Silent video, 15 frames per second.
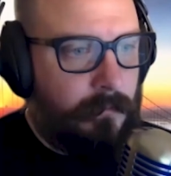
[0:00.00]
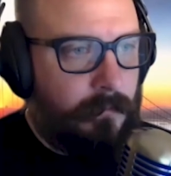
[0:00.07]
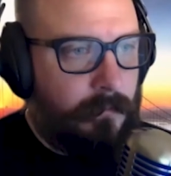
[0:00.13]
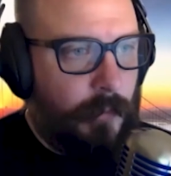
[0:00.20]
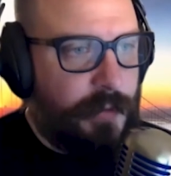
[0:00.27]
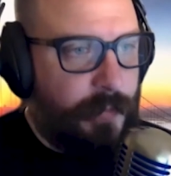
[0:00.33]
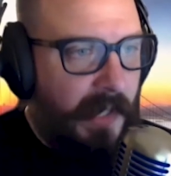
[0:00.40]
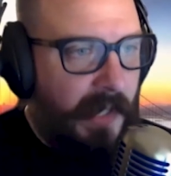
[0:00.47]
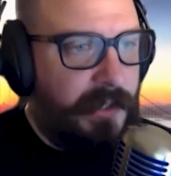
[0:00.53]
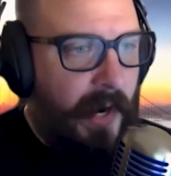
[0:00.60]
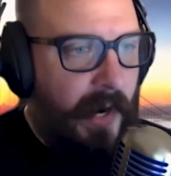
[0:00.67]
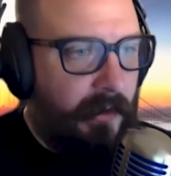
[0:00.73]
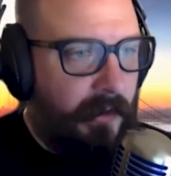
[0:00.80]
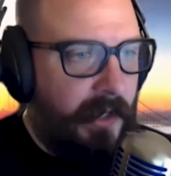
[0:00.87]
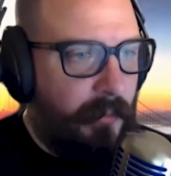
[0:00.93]
Which might
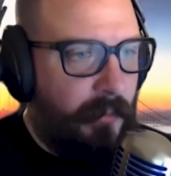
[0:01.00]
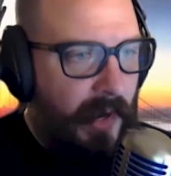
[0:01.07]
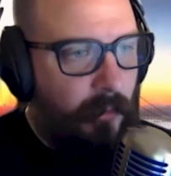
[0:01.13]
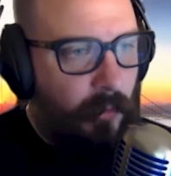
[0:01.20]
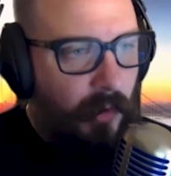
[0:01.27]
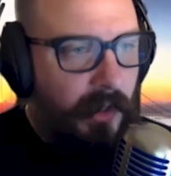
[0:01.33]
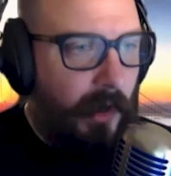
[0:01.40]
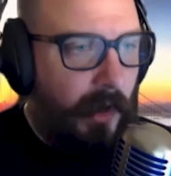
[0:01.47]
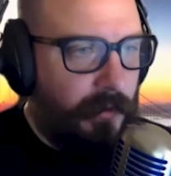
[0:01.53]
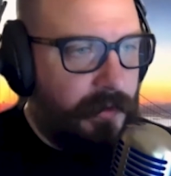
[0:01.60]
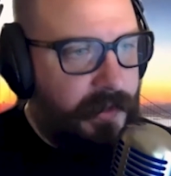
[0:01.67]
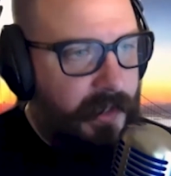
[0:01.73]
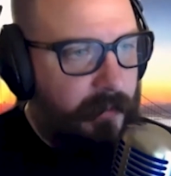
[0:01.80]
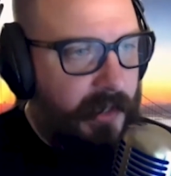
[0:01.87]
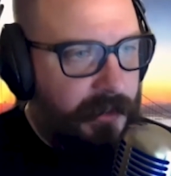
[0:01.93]
directly impact what colors
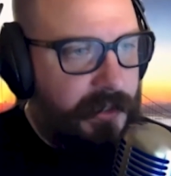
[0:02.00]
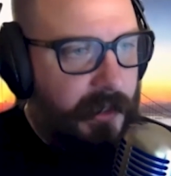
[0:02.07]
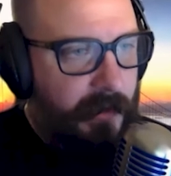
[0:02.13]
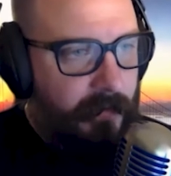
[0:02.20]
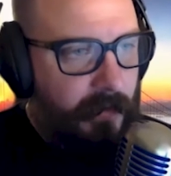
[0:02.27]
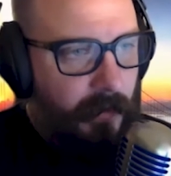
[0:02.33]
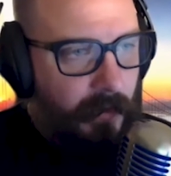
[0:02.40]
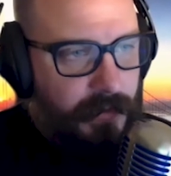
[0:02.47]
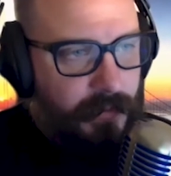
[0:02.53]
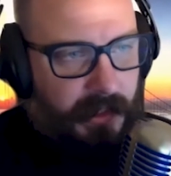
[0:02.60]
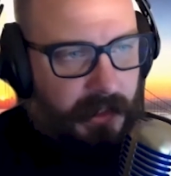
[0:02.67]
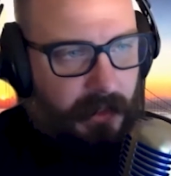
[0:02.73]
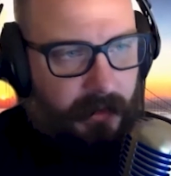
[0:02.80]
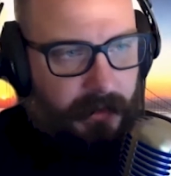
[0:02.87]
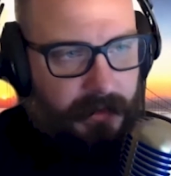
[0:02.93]
can be achieved on those
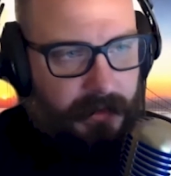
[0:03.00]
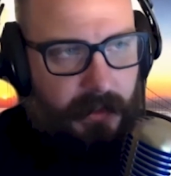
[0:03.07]
materials.